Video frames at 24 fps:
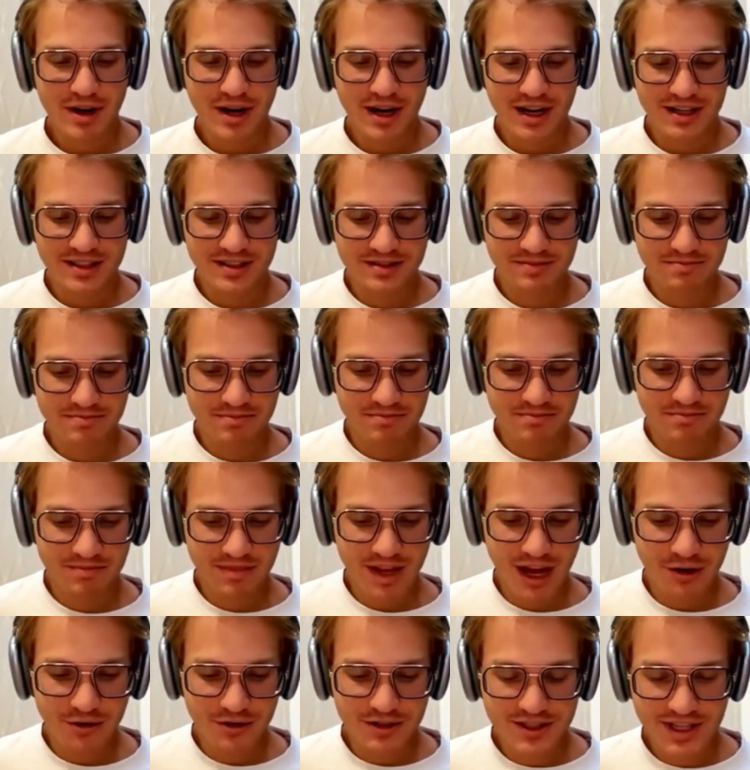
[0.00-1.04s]
But
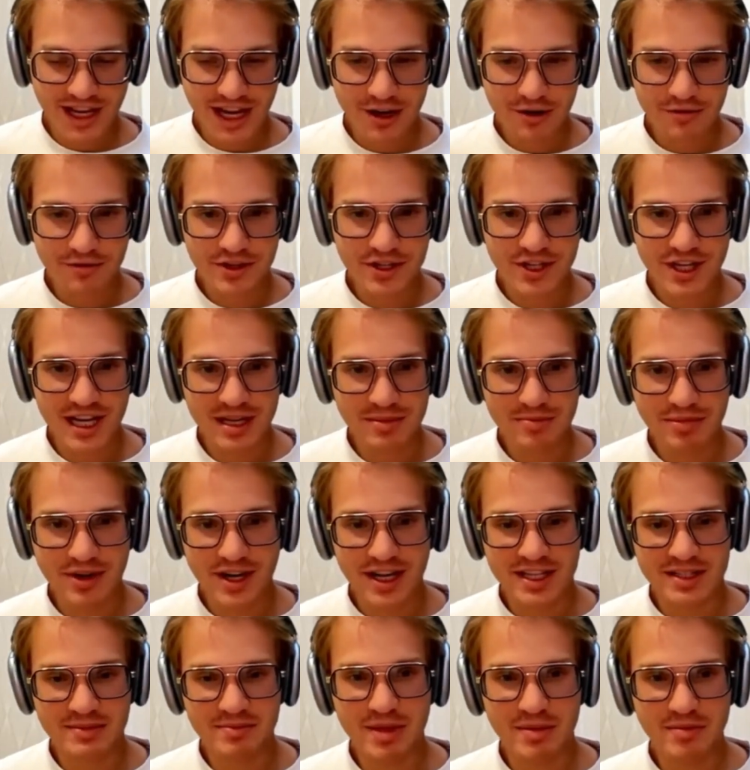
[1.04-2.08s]
outside of
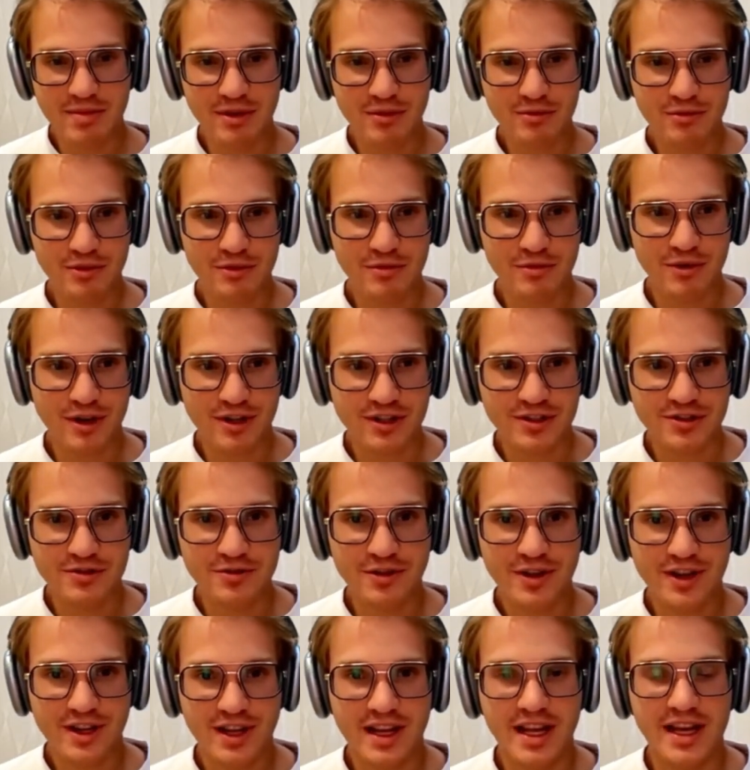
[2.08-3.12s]
JetBrains, people would want
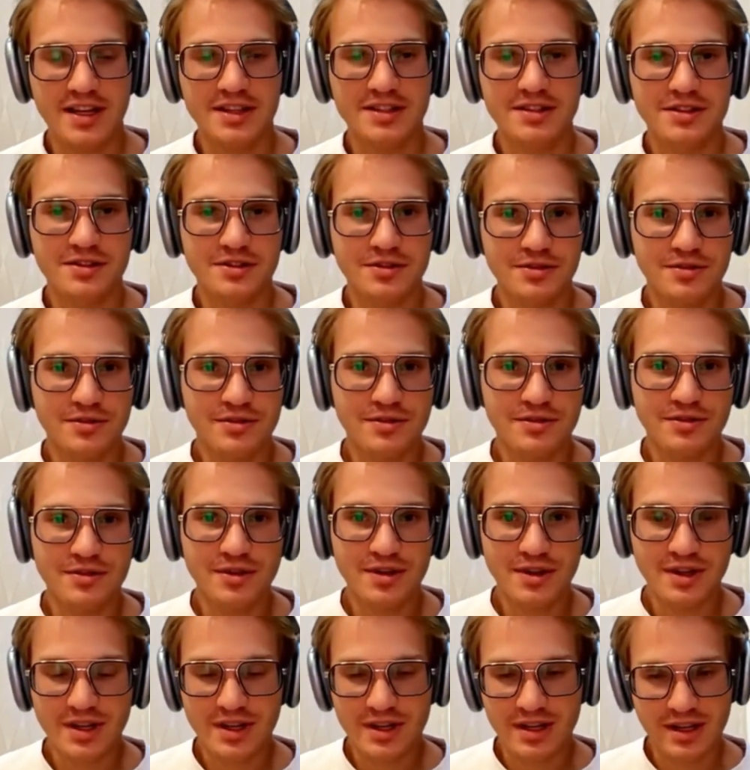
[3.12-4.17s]
to connect
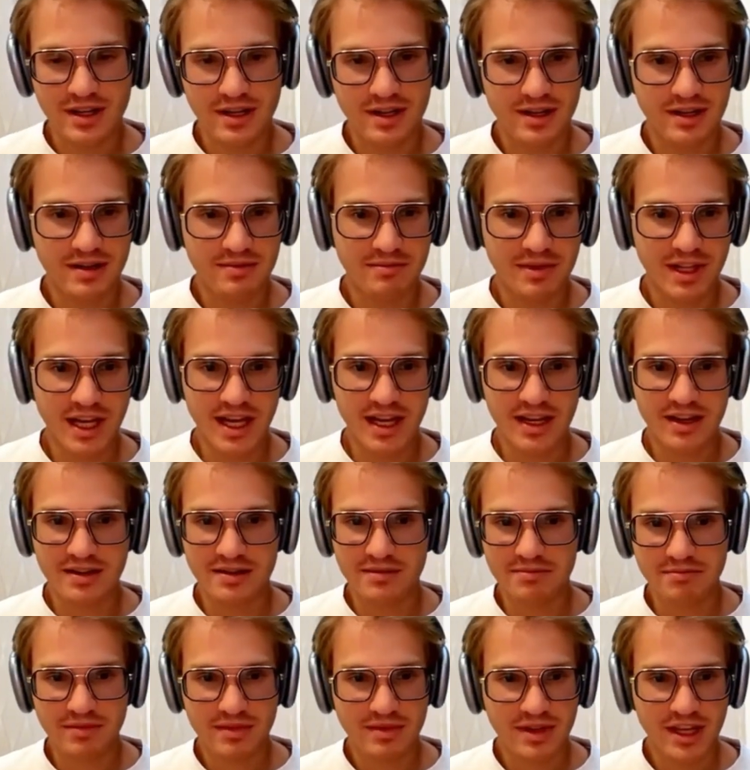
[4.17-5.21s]
to
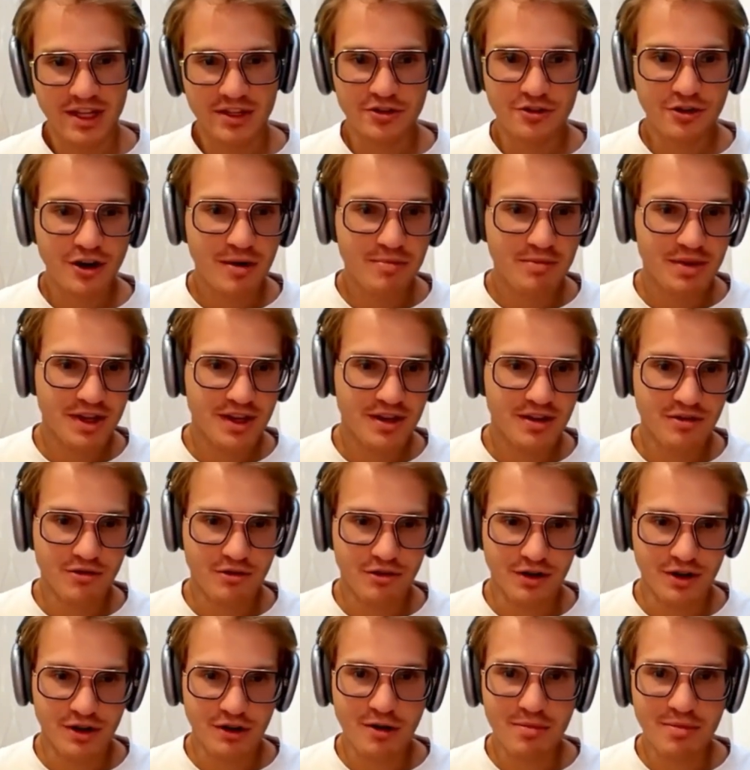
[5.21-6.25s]
like Anthropic
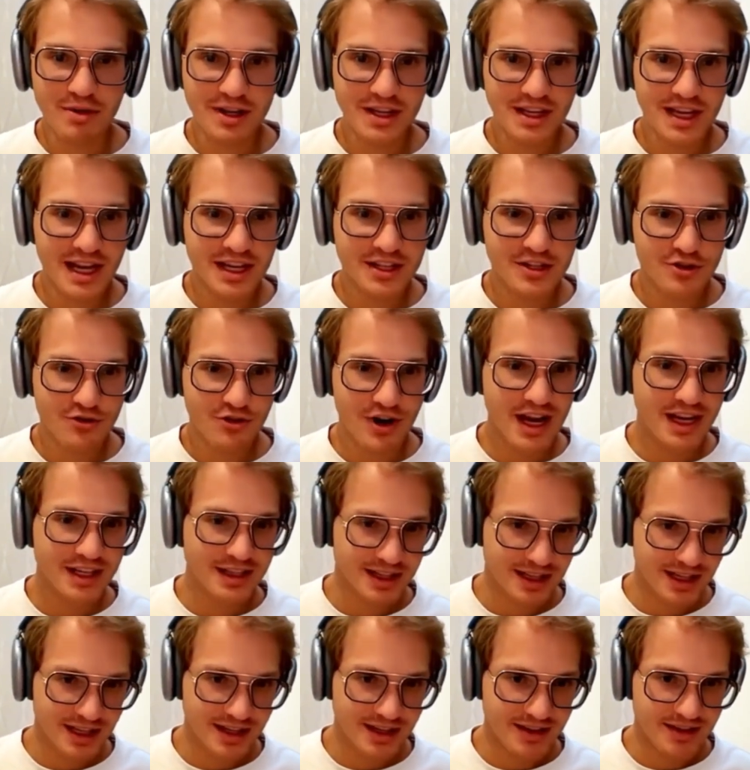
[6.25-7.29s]
or OpenAI
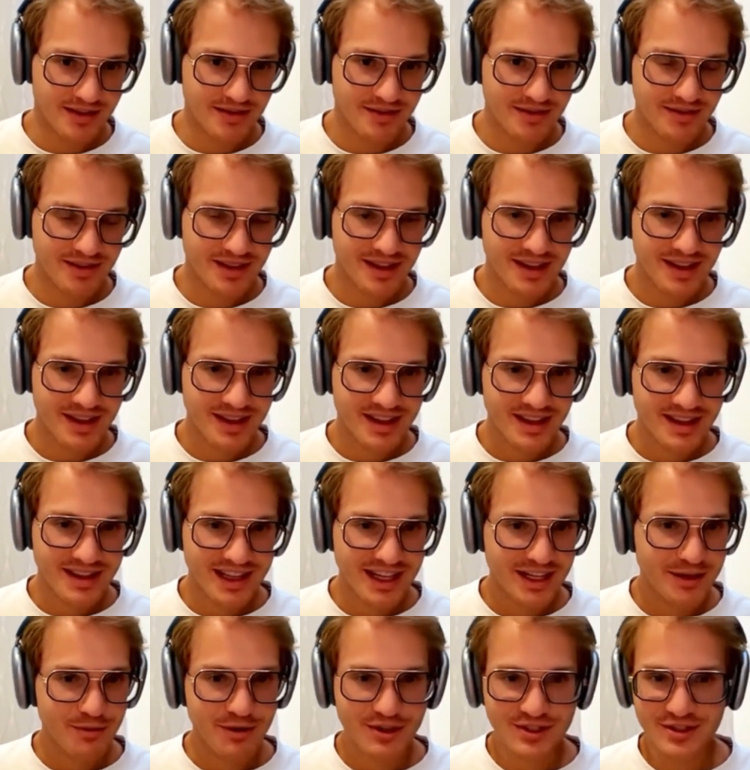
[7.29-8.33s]
directly.
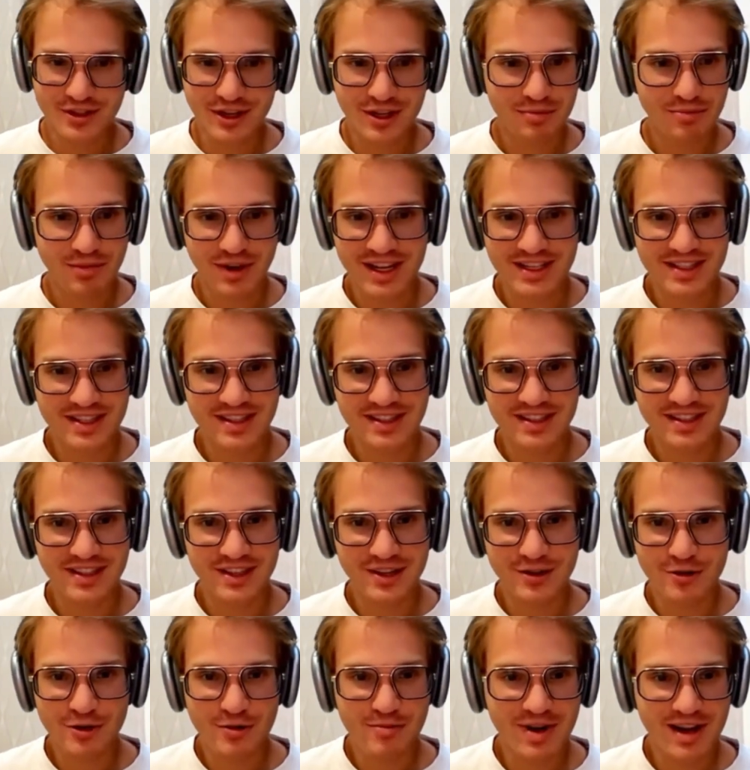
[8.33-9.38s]
That was not present
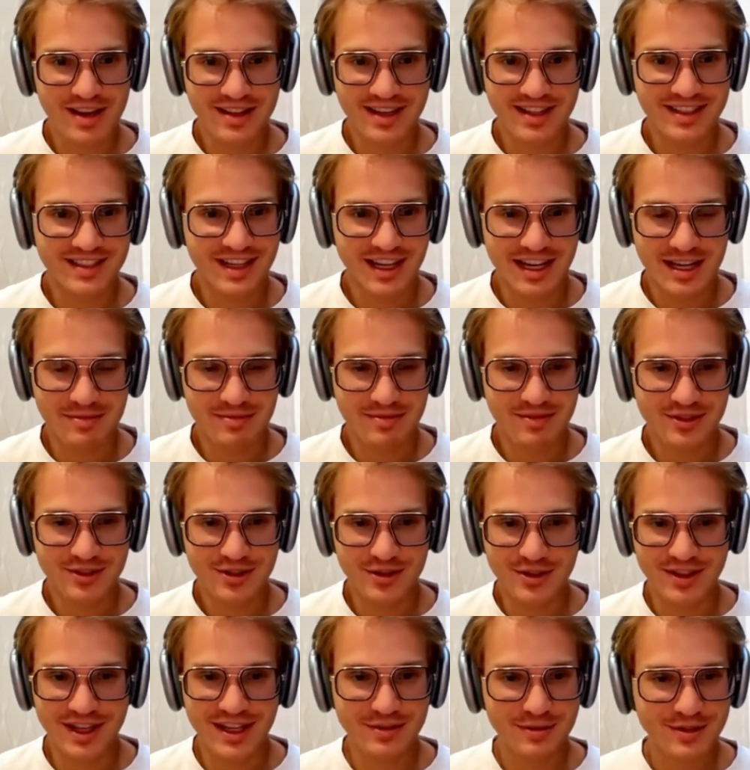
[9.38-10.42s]
in Koog by that time.
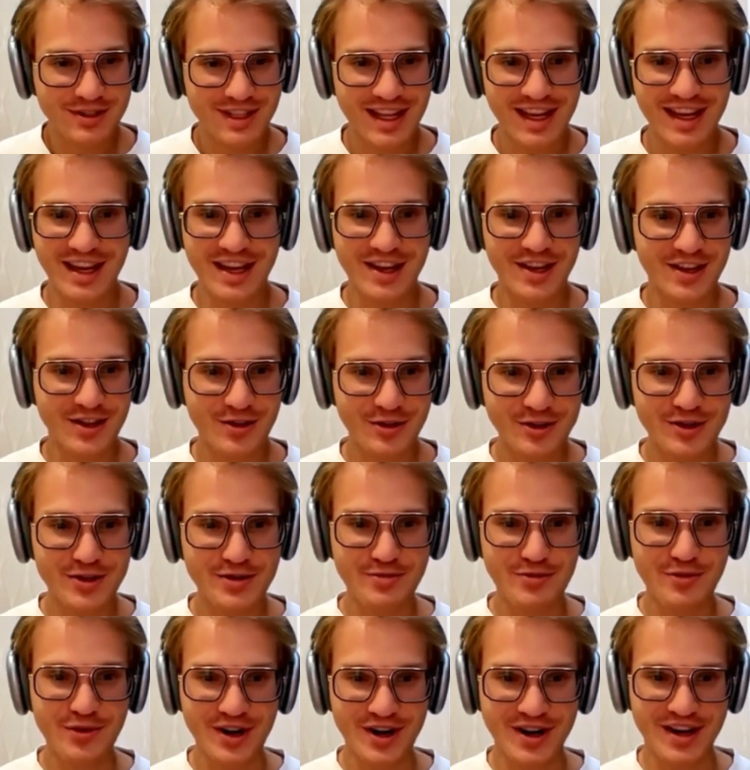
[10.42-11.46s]
So that was like a
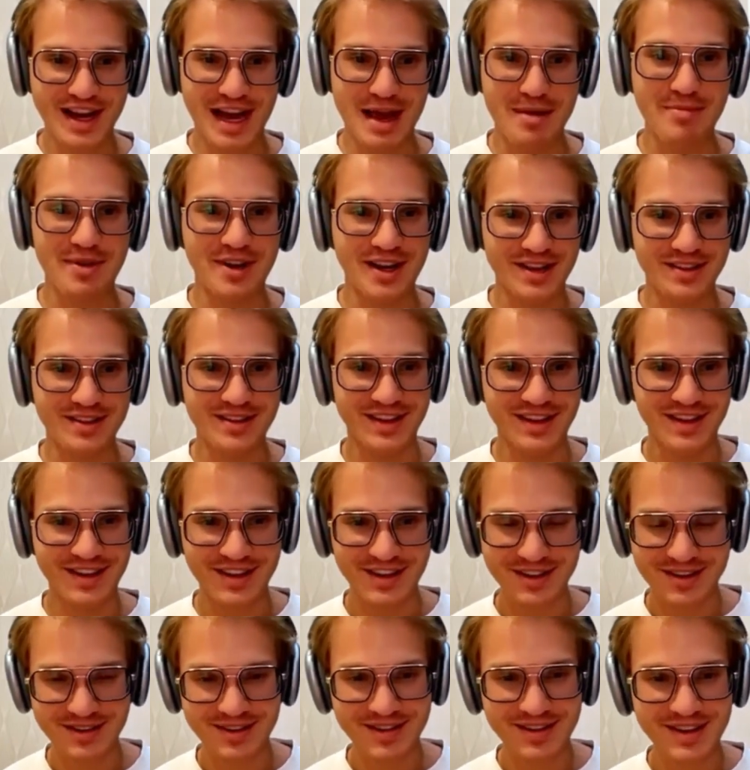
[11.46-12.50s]
huge work happening
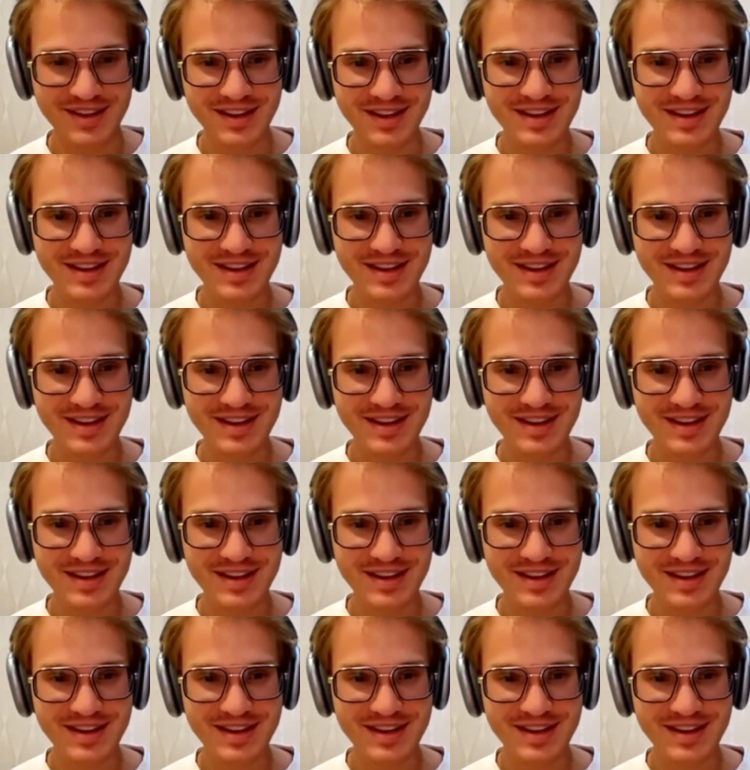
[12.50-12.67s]
there.